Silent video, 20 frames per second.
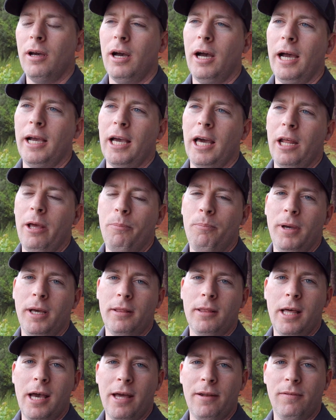I got to
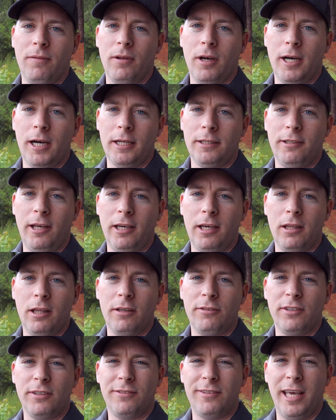admit that taking
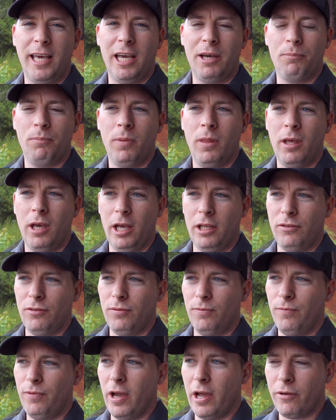this exam,
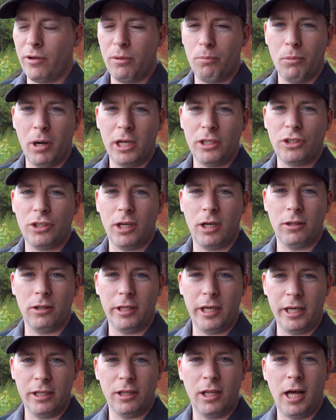it's very much
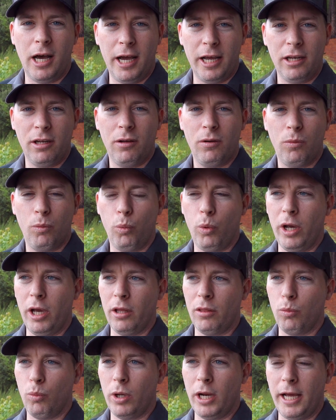in line
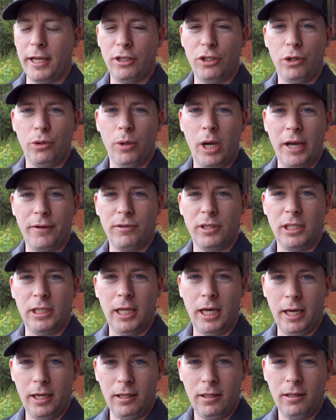with what I do every
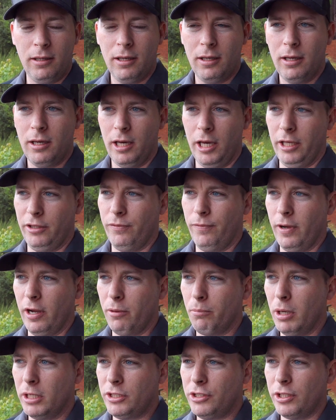day. It's
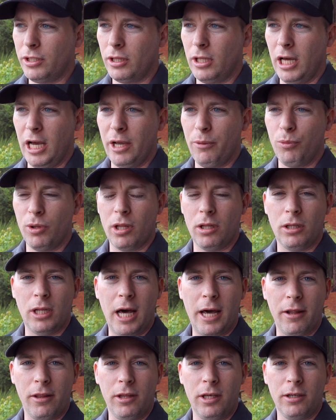very much in line with a
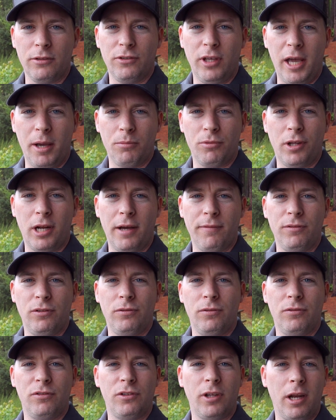lot of the exams that I've
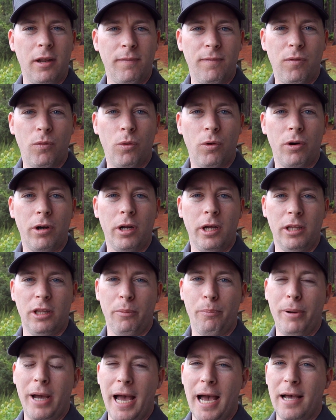studied for in
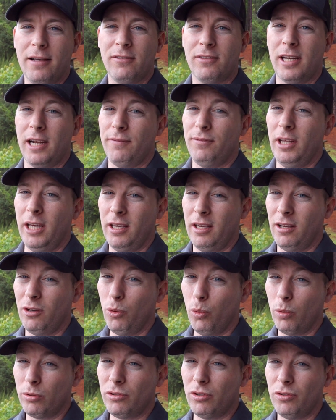the past, that I've taken
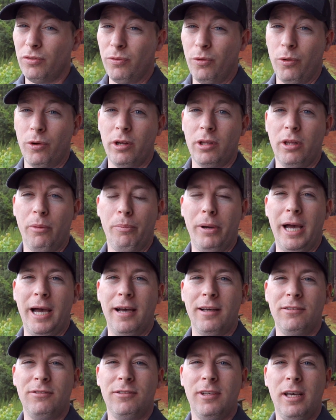courses for in the
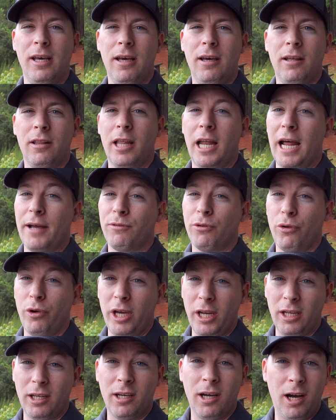past, that I've
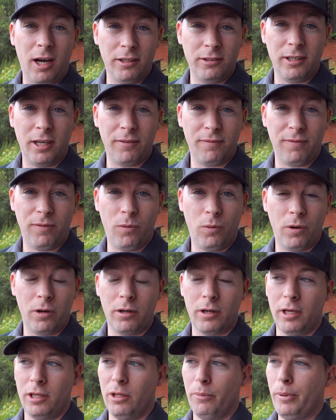created content
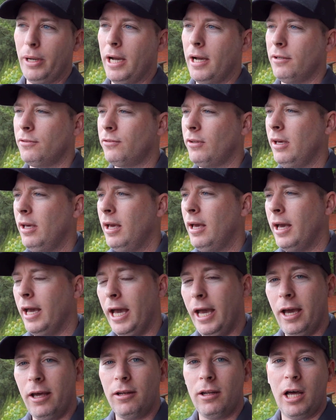for in the past.
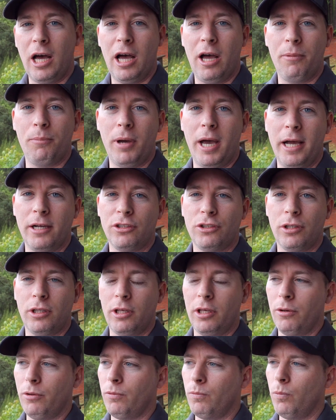And I'm
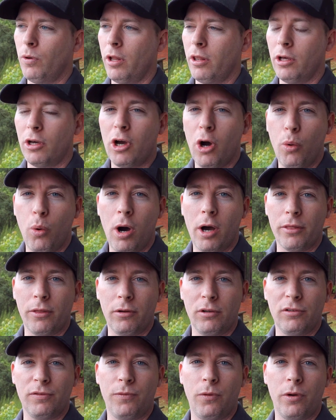actually one of the
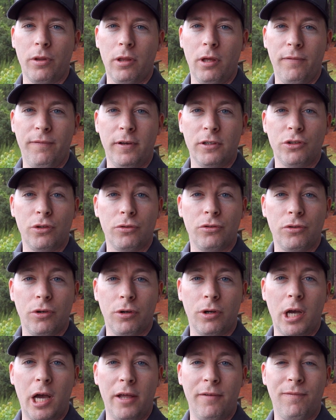co-authors for the official
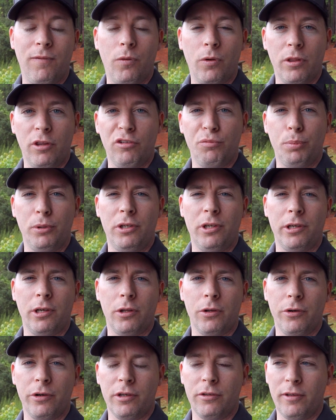cert guide for this
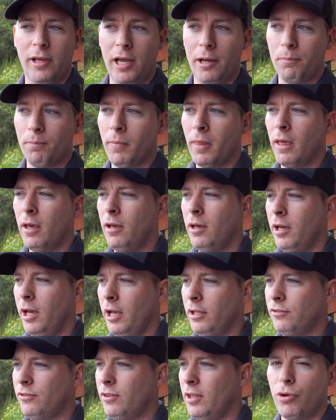particular exam.
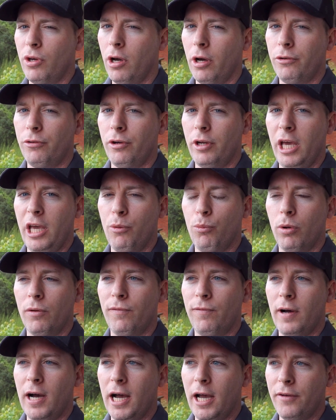It's
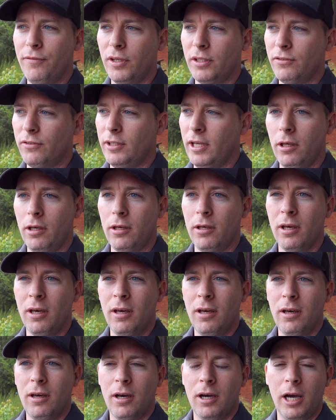300-815. It's the
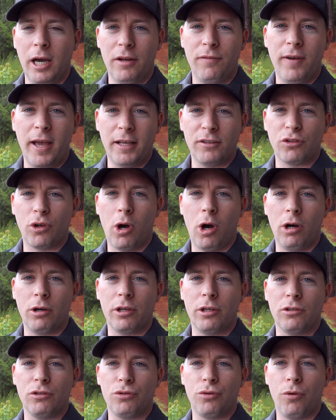Advanced Call
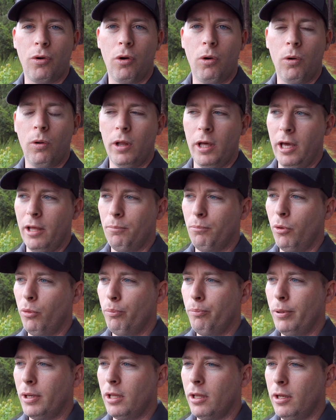Control and
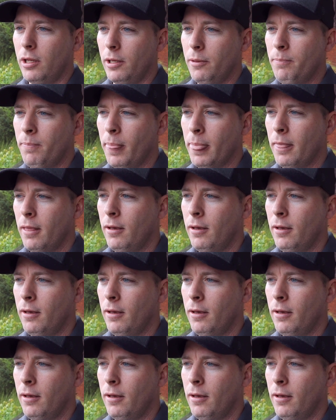Mobility.